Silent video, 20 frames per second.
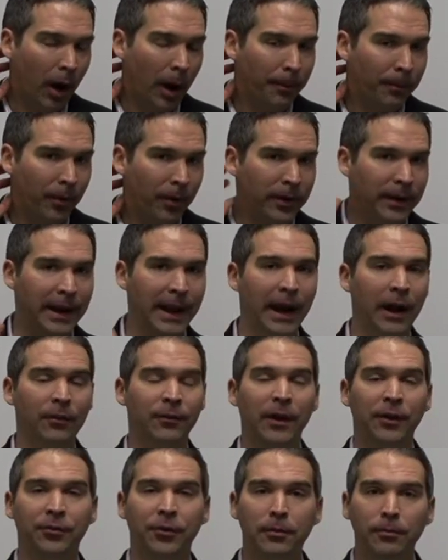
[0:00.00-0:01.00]
upper neck,
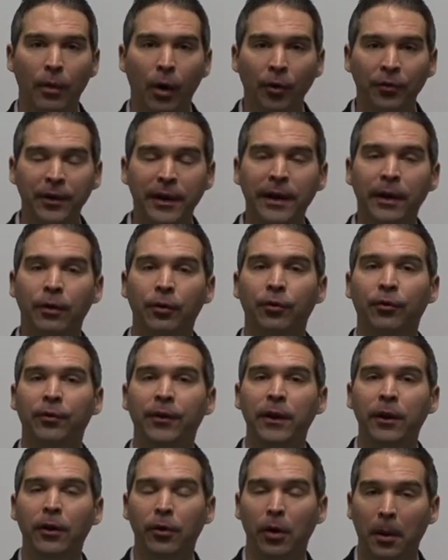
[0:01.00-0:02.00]
that's the most
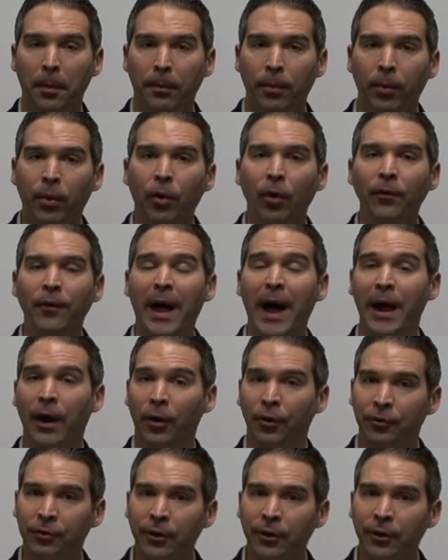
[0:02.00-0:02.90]
interfered or pulled on or